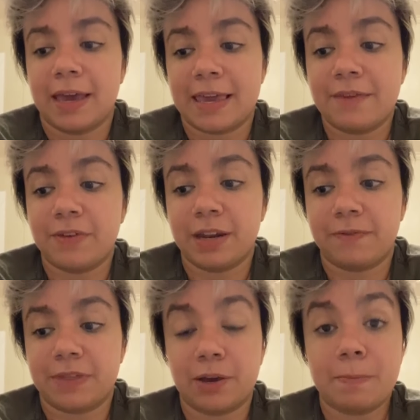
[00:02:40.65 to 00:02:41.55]
even
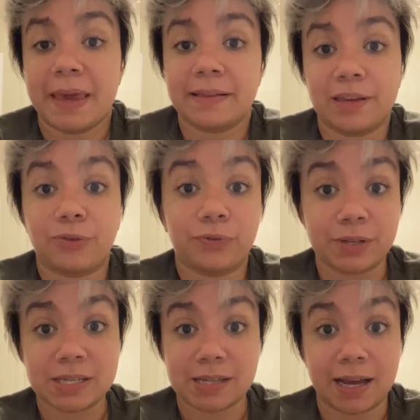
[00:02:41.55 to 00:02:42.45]
if they're mainly a
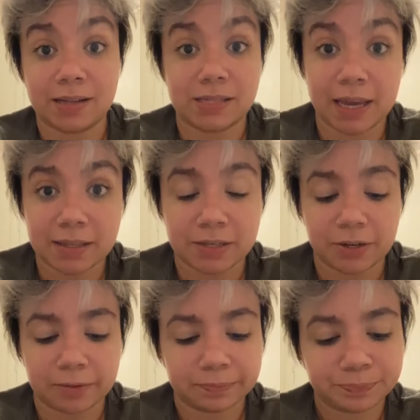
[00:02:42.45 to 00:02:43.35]
freestyle
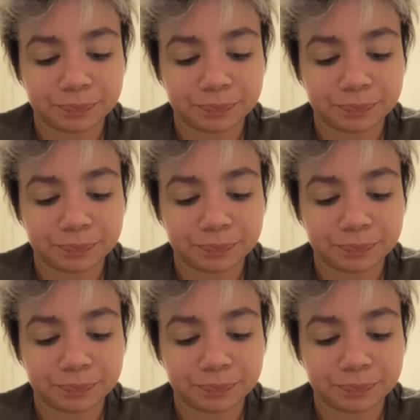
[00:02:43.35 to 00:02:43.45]
dancer.